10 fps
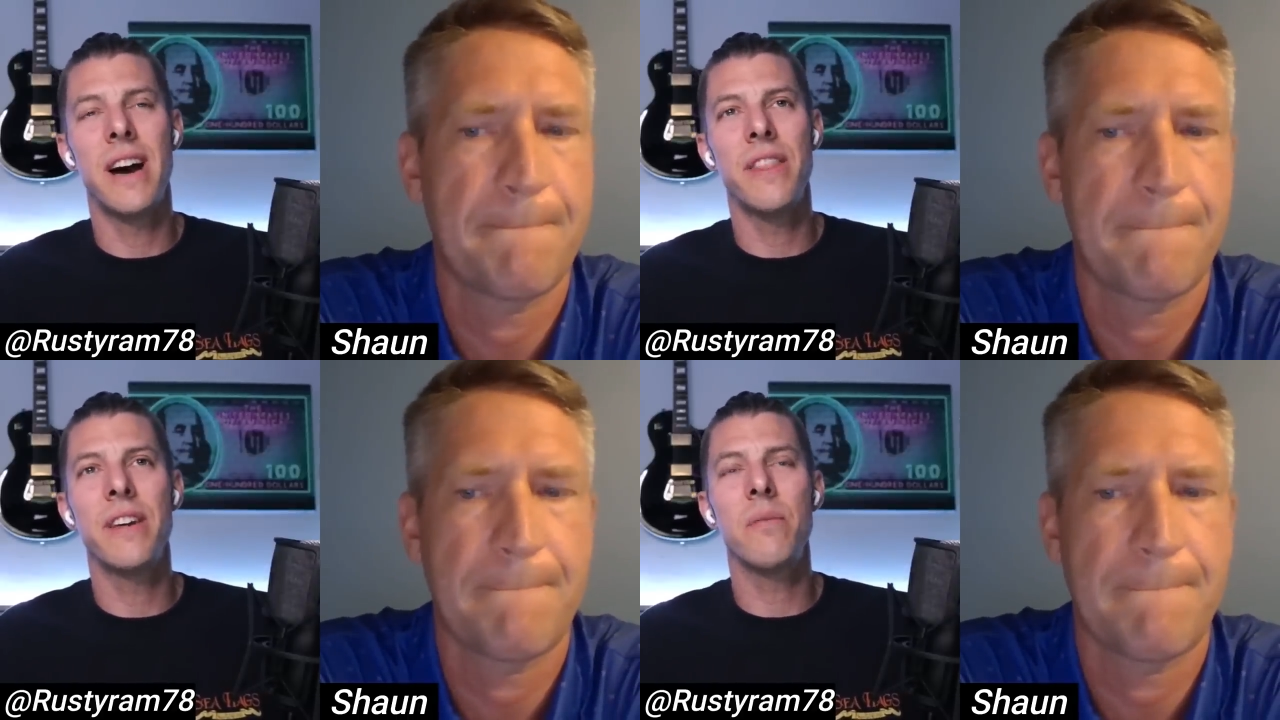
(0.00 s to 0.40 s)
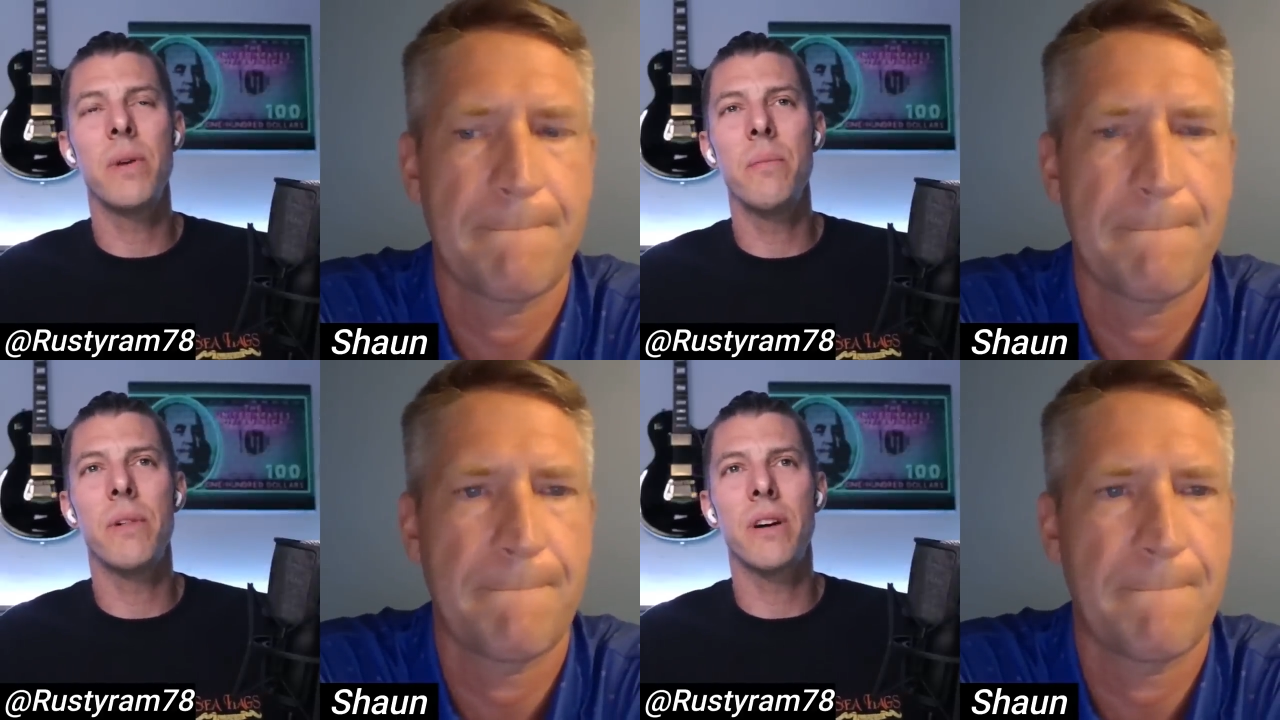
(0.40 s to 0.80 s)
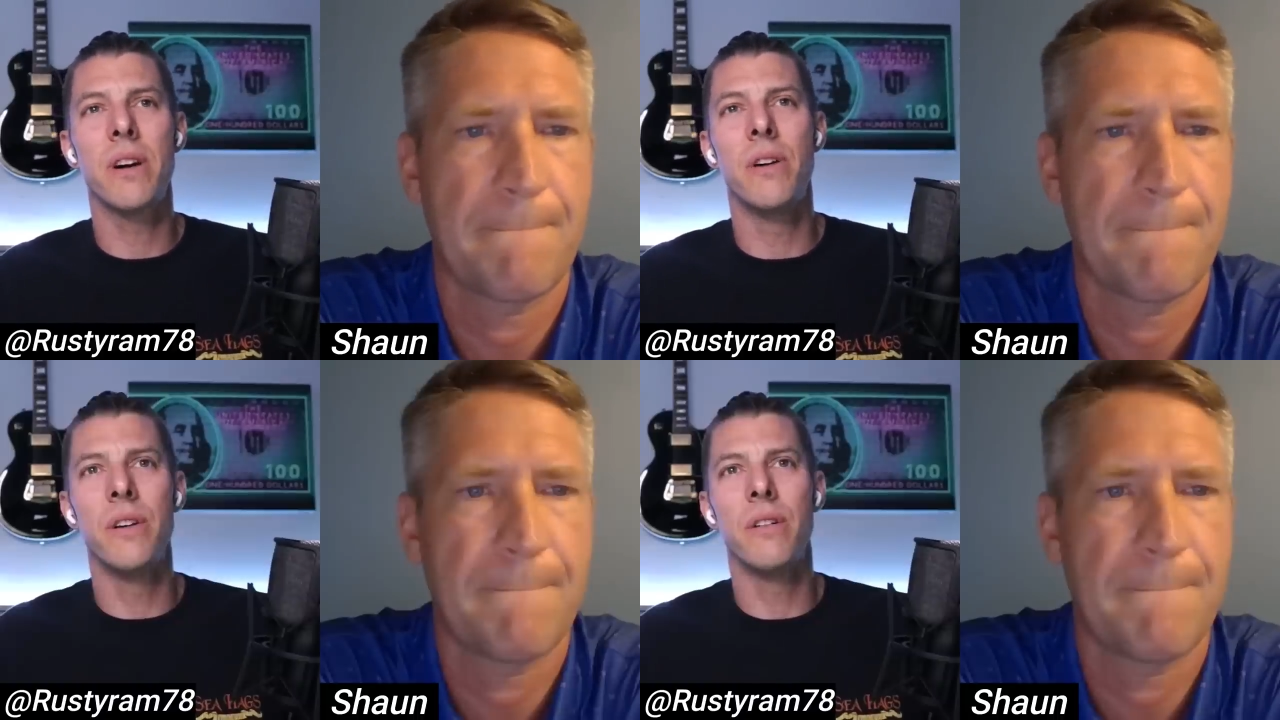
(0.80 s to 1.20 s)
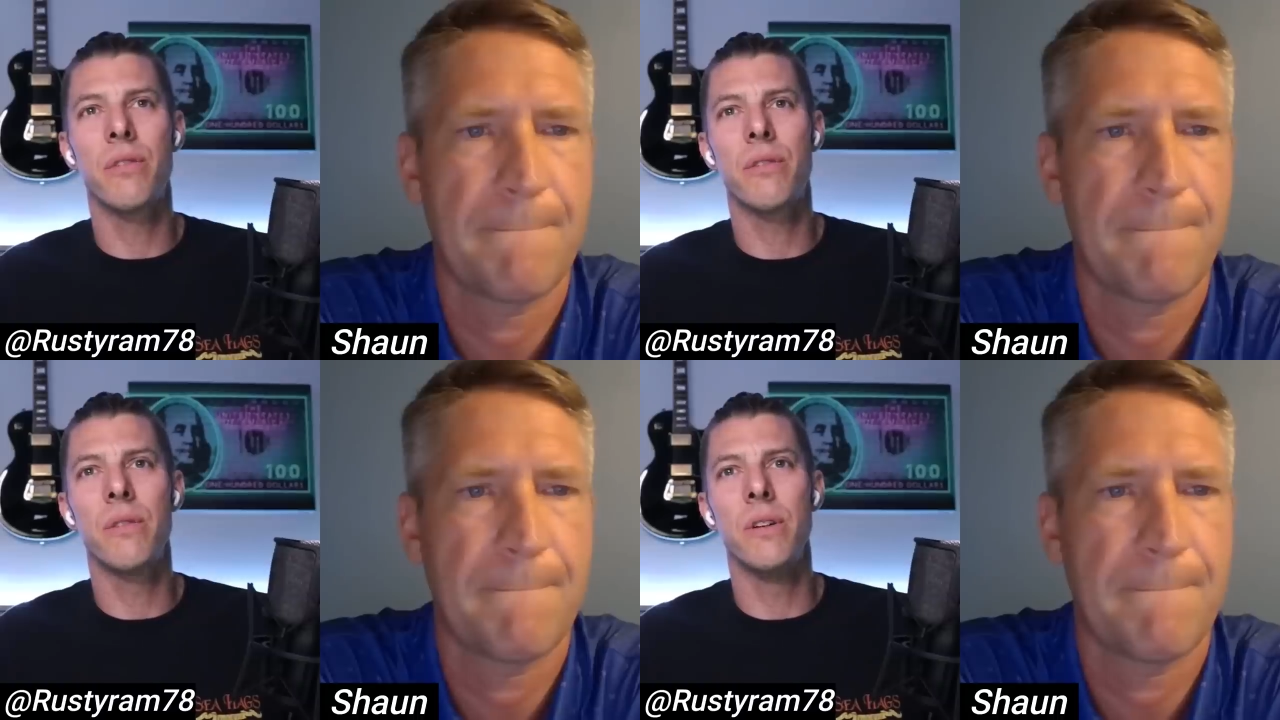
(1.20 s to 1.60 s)
Speaker 1: I think people are going
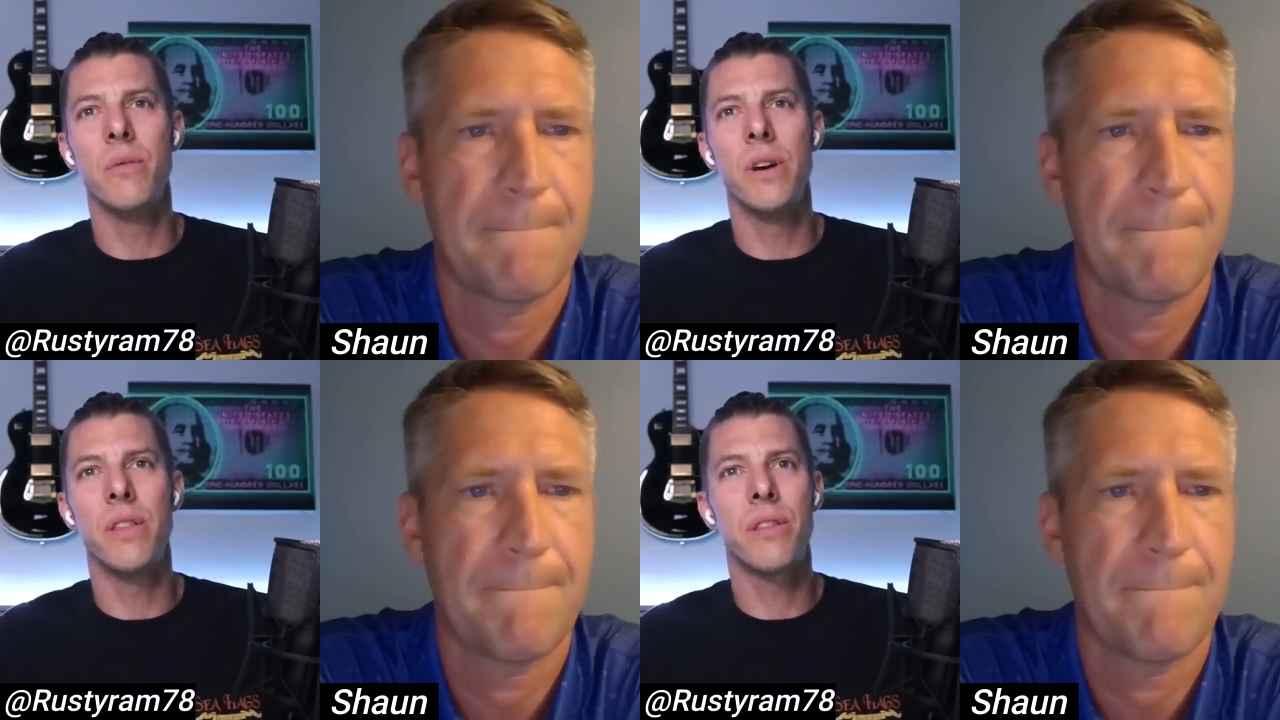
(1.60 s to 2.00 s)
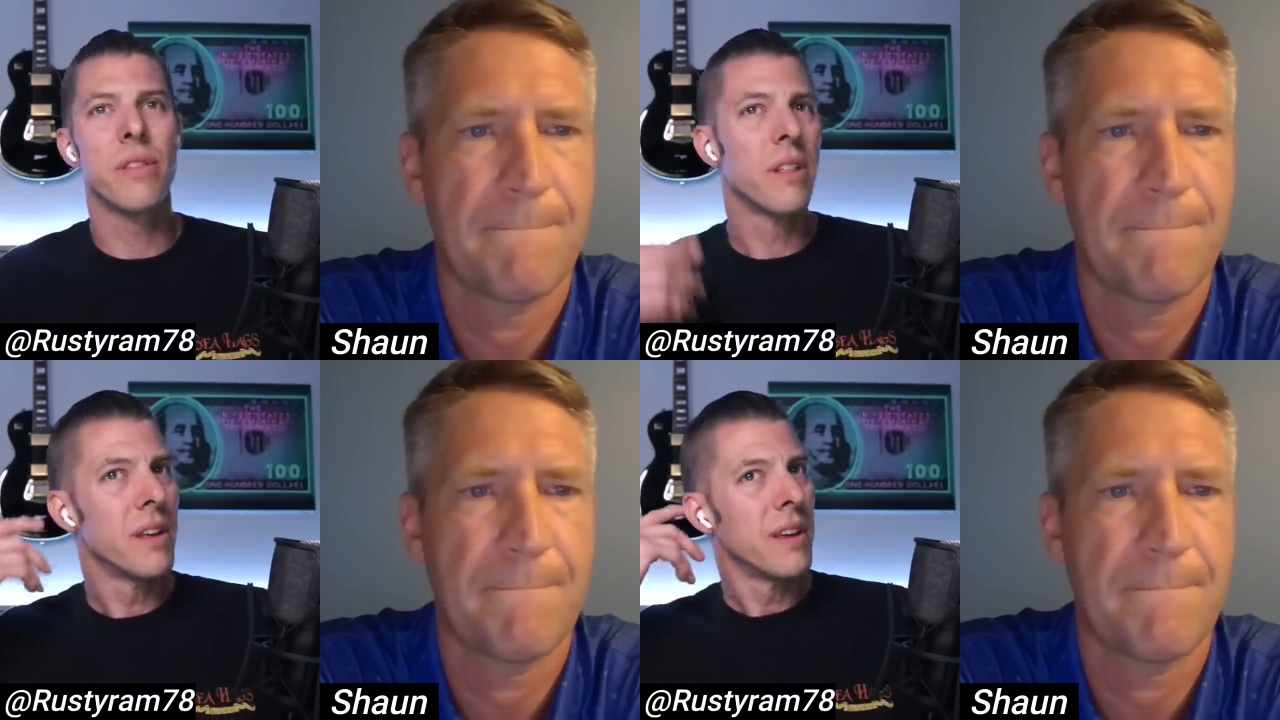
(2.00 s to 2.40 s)
through it with